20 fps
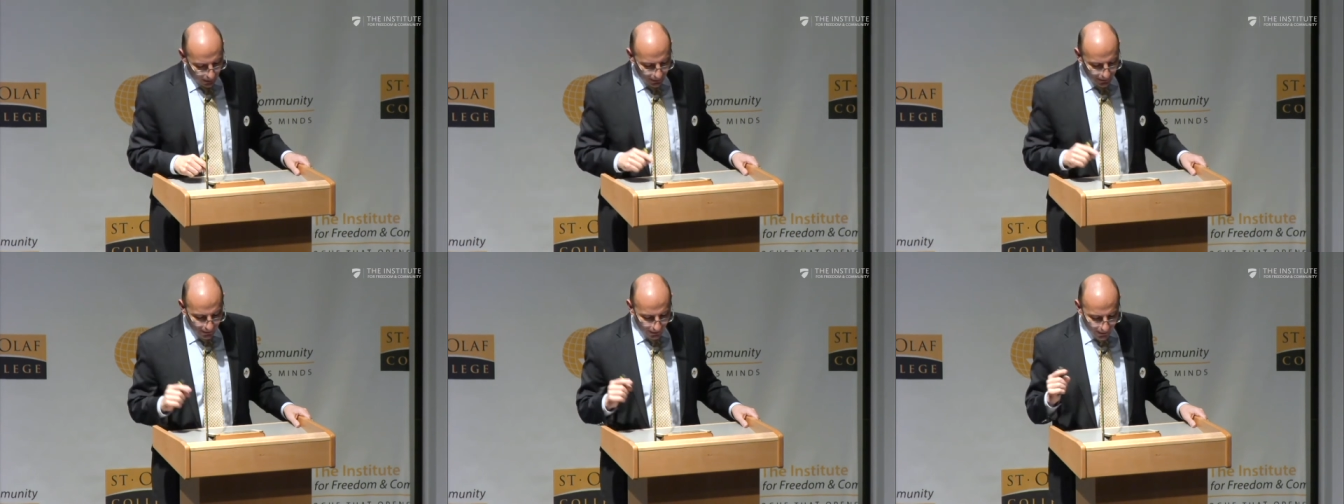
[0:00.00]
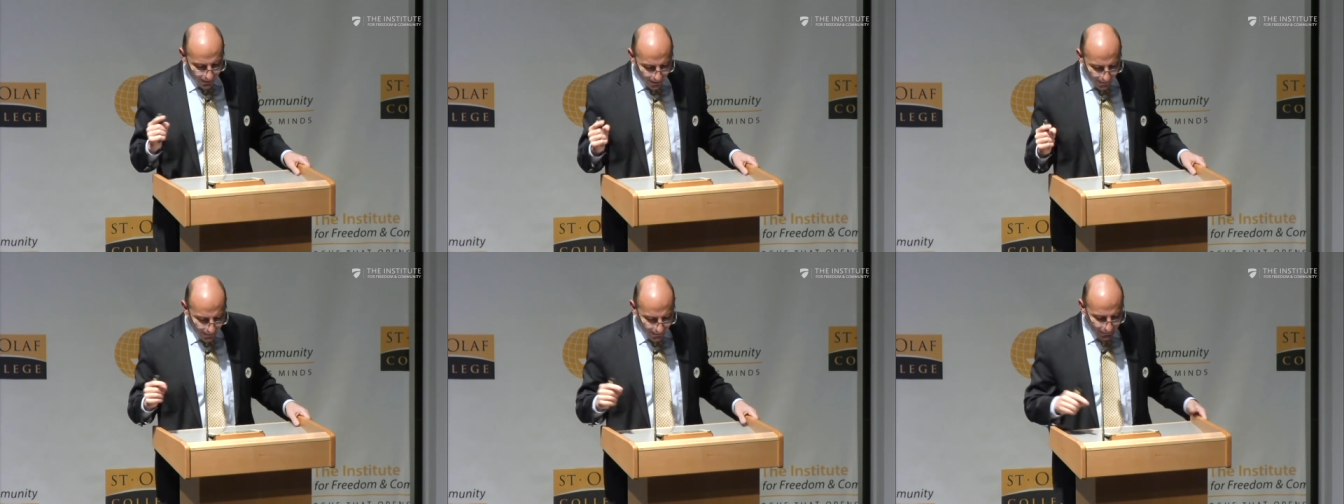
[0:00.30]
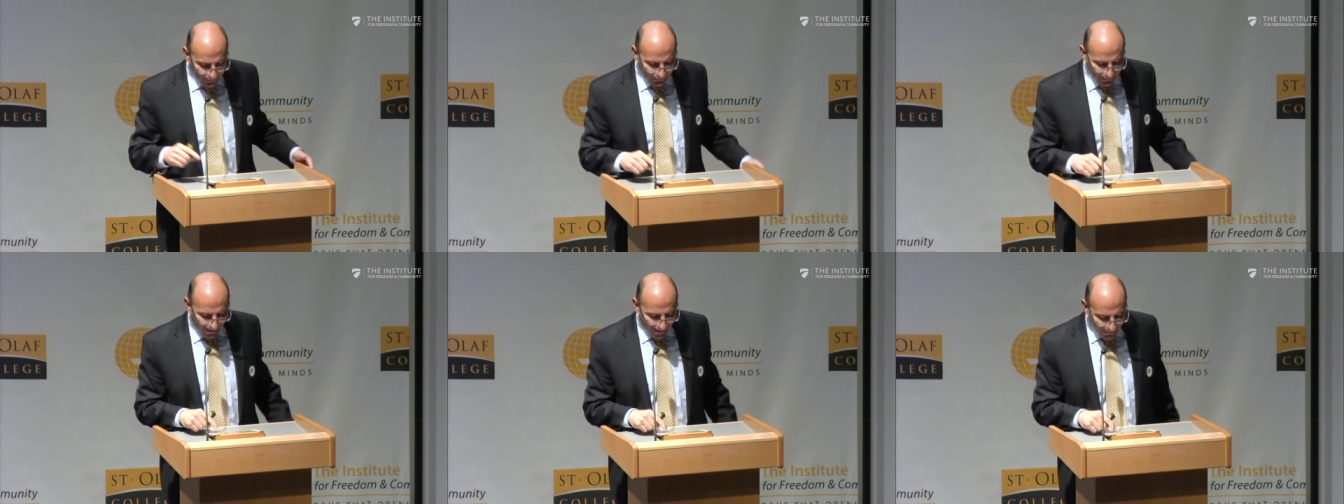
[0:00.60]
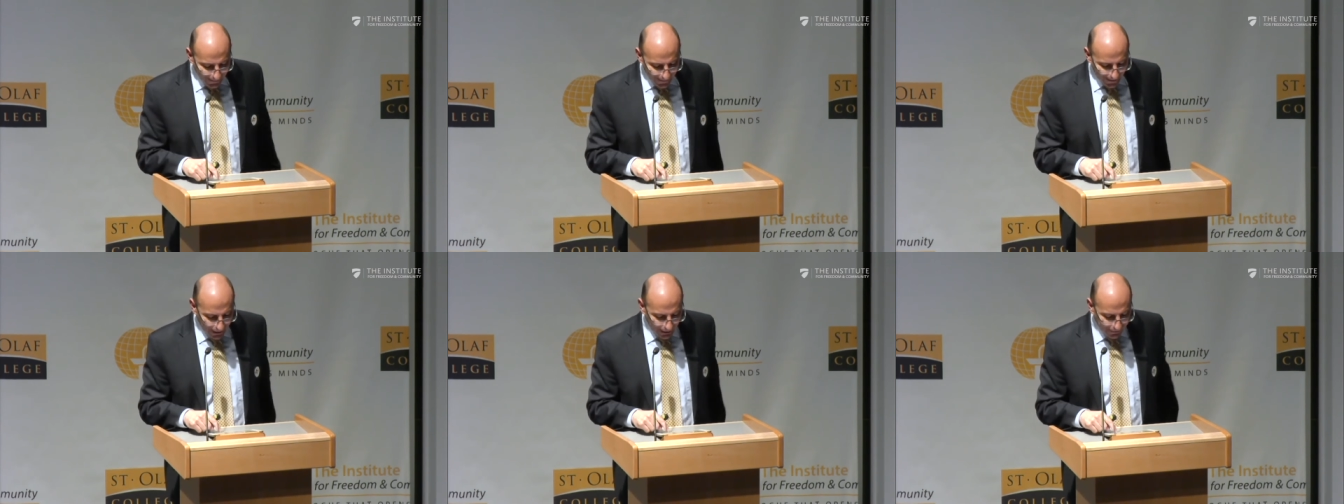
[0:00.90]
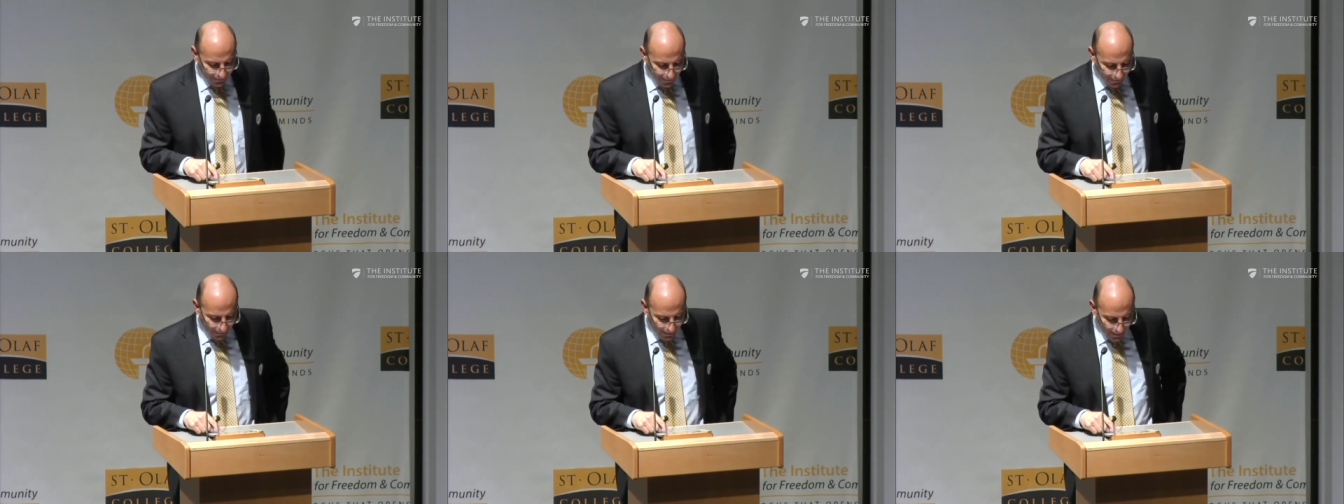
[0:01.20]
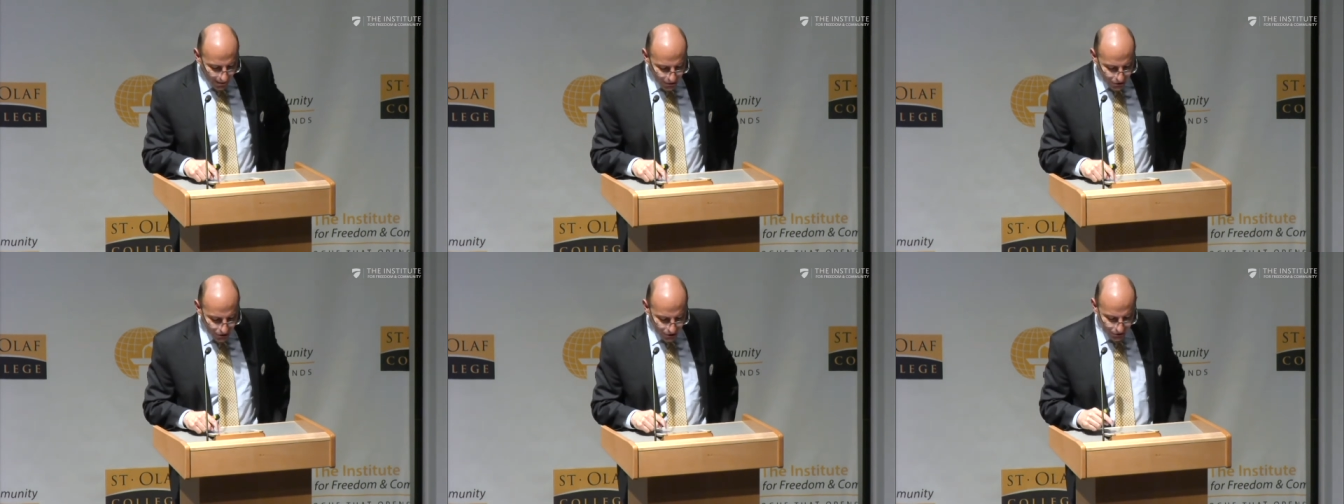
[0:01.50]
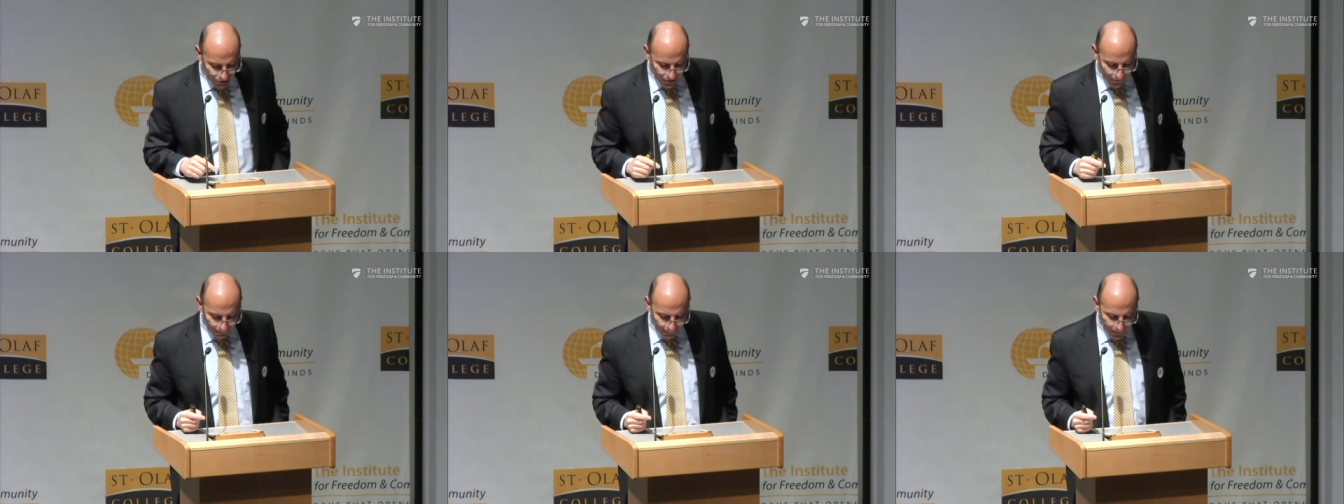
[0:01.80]
The current unhealthy
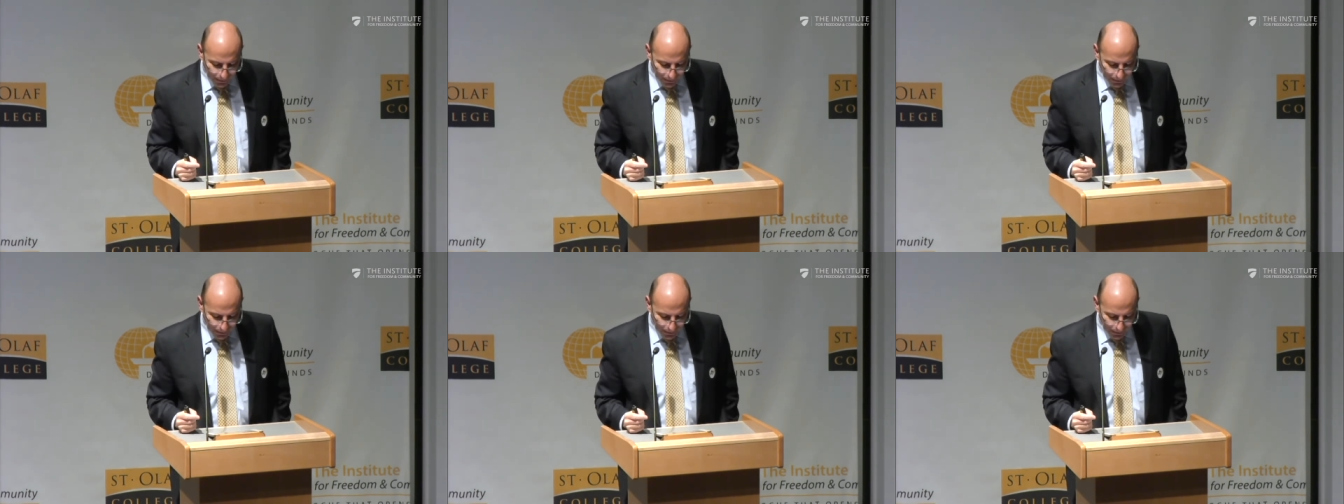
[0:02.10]
relationship